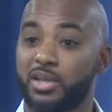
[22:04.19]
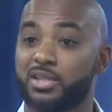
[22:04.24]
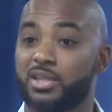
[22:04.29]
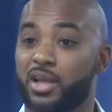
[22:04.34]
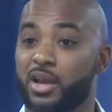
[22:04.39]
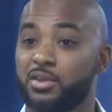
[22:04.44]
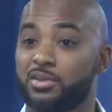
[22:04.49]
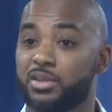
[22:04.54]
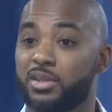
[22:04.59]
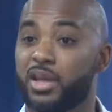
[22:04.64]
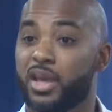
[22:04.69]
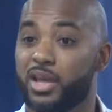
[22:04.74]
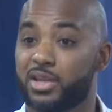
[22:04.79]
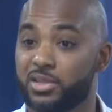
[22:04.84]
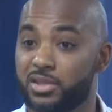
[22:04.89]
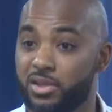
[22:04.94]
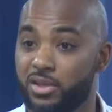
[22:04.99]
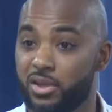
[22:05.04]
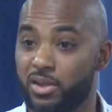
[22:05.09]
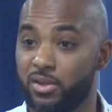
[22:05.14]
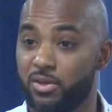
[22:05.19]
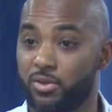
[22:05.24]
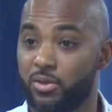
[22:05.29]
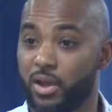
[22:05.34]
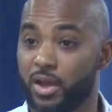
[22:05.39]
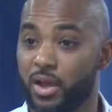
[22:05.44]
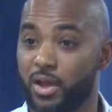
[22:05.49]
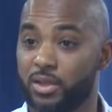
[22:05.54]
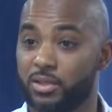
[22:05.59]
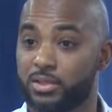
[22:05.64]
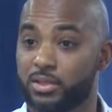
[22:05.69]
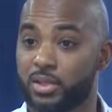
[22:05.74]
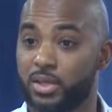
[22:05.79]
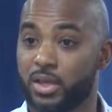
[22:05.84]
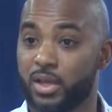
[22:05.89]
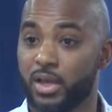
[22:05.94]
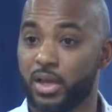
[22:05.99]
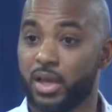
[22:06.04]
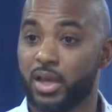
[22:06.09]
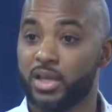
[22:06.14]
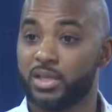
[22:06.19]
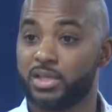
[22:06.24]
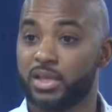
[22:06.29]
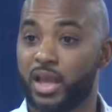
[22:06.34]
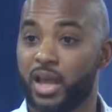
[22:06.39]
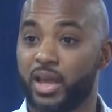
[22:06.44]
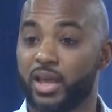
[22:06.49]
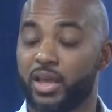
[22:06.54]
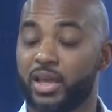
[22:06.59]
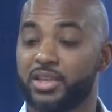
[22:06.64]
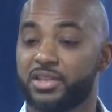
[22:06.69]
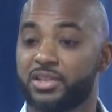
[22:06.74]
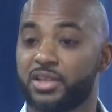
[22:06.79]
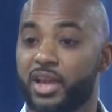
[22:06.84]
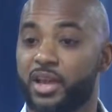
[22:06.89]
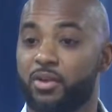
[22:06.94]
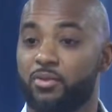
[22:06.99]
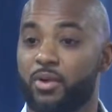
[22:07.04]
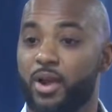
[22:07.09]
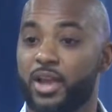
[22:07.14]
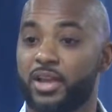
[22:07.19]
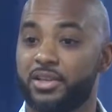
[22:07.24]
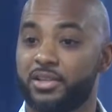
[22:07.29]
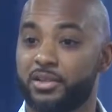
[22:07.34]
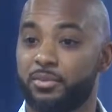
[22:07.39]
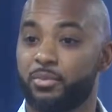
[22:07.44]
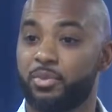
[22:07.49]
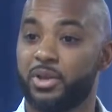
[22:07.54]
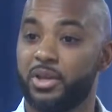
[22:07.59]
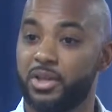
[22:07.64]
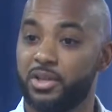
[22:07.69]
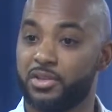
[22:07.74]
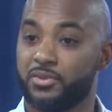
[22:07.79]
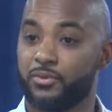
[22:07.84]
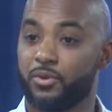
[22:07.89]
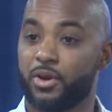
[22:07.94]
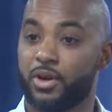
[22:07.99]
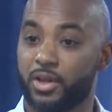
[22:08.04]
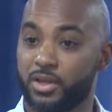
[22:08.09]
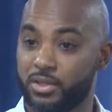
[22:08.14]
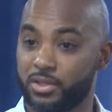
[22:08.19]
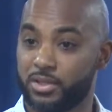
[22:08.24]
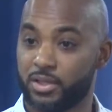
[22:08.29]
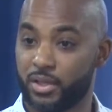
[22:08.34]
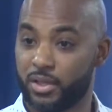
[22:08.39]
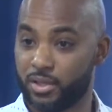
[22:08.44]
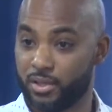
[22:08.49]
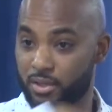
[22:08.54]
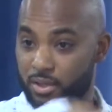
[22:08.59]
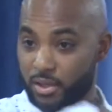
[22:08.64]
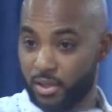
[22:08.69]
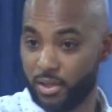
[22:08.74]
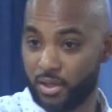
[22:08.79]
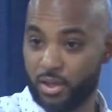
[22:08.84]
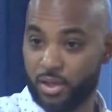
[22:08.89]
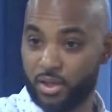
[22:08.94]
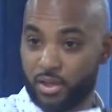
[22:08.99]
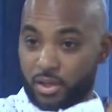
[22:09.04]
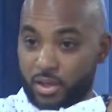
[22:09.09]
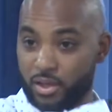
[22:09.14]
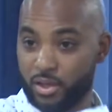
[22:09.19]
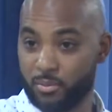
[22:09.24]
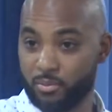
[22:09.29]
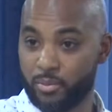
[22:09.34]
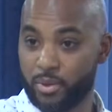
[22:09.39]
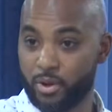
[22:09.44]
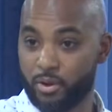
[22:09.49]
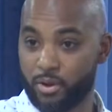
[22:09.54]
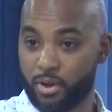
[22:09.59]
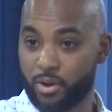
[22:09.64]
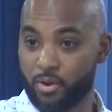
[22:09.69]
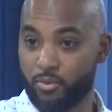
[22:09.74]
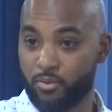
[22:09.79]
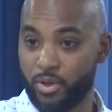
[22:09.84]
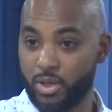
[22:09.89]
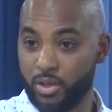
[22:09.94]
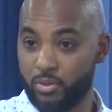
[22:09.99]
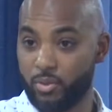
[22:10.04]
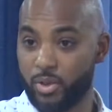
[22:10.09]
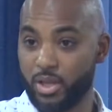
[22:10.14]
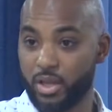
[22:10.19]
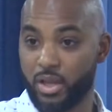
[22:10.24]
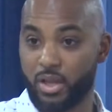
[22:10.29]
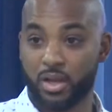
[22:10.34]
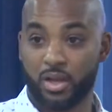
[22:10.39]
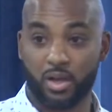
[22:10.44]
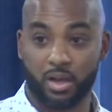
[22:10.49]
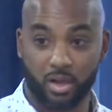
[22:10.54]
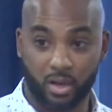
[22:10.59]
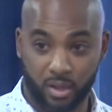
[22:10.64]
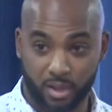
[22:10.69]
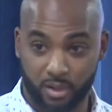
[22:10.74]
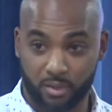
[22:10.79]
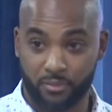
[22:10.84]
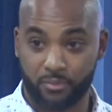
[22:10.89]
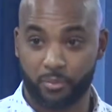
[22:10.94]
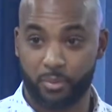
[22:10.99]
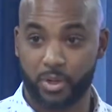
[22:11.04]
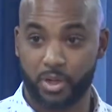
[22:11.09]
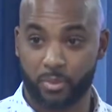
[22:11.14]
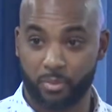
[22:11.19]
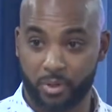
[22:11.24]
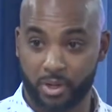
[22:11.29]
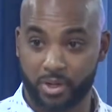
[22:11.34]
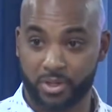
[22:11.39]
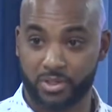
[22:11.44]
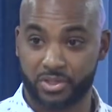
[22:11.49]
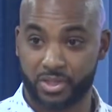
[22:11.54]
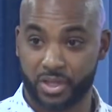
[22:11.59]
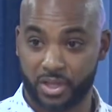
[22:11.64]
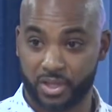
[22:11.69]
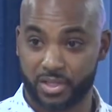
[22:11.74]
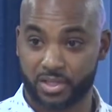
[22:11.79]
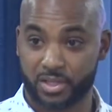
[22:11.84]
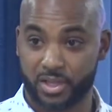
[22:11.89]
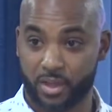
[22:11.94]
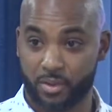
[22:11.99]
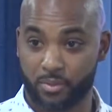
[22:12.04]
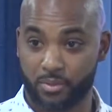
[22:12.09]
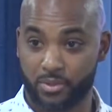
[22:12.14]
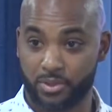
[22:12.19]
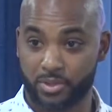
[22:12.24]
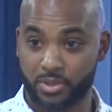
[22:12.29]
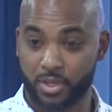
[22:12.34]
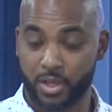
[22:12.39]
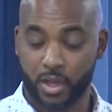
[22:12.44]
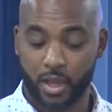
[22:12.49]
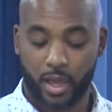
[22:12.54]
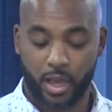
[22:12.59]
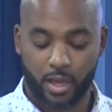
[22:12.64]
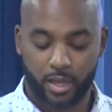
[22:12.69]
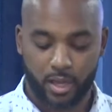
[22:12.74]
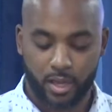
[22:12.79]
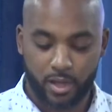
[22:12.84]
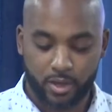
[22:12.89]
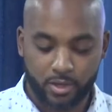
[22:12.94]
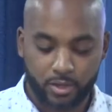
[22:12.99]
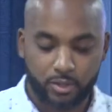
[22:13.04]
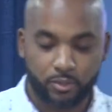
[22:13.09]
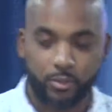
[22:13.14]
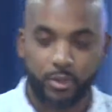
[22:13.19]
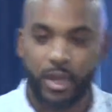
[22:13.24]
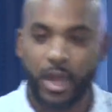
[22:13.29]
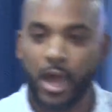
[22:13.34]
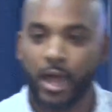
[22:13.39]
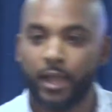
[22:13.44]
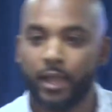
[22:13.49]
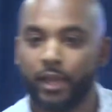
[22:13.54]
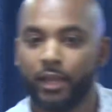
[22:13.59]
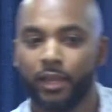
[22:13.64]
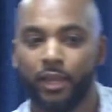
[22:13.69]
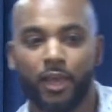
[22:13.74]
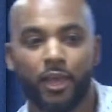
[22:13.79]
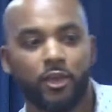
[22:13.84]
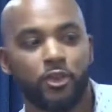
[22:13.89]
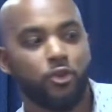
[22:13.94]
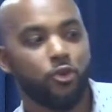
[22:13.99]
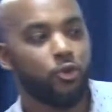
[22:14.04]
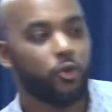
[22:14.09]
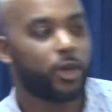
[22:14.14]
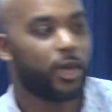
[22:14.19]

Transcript: sounds nasty to you guys. It's like it's like rice and peas for us in, in, in America. We we love peanut butter and jelly sandwiches. And here's the reality: you